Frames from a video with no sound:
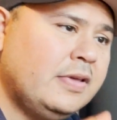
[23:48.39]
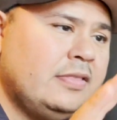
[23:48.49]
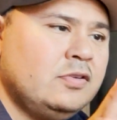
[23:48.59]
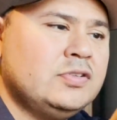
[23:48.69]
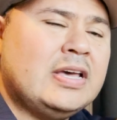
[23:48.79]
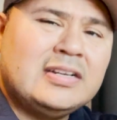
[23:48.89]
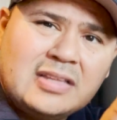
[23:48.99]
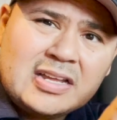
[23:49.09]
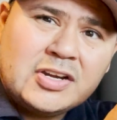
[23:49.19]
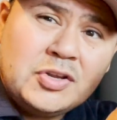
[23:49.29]
there's not a
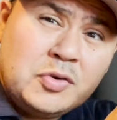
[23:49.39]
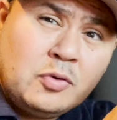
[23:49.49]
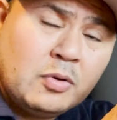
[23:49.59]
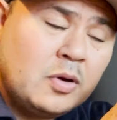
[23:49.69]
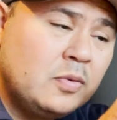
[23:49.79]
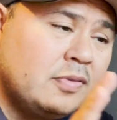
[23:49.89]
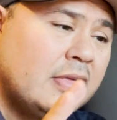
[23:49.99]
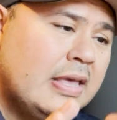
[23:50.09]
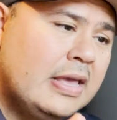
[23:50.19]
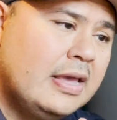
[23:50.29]
lot of new growth
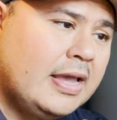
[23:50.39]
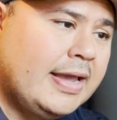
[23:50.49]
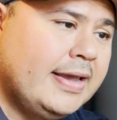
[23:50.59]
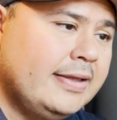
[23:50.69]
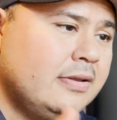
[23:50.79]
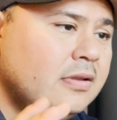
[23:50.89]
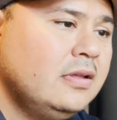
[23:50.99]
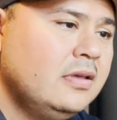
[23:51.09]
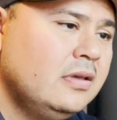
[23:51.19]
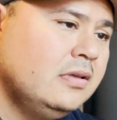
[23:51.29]
and
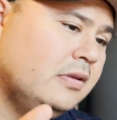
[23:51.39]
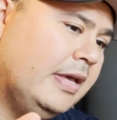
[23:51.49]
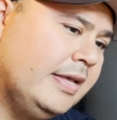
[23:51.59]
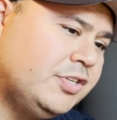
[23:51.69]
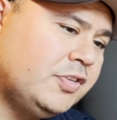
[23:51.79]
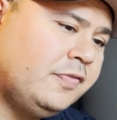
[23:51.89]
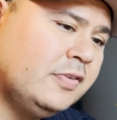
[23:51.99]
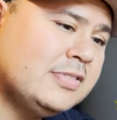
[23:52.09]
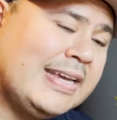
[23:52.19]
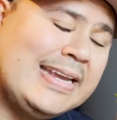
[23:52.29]
it just
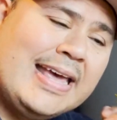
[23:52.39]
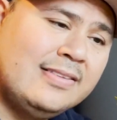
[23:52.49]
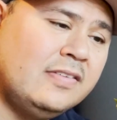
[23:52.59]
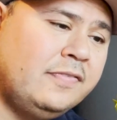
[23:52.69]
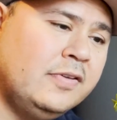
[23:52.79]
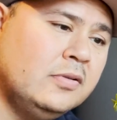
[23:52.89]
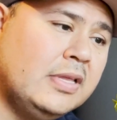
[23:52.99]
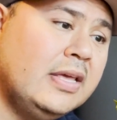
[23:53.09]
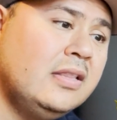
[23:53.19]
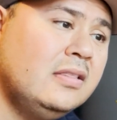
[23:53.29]
feels like it hasn't filled
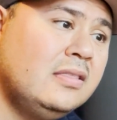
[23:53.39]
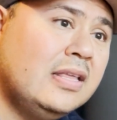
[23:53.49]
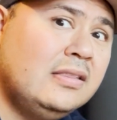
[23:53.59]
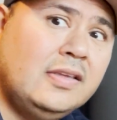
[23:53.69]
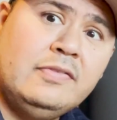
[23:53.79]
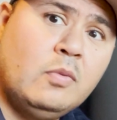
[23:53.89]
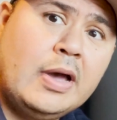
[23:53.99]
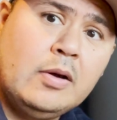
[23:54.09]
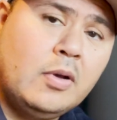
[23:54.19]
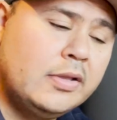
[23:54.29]
in, then leave the
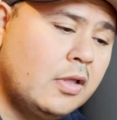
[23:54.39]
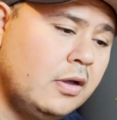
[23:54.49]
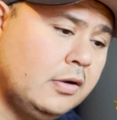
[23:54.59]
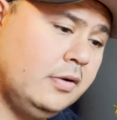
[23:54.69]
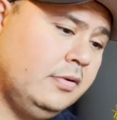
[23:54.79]
wire on longer.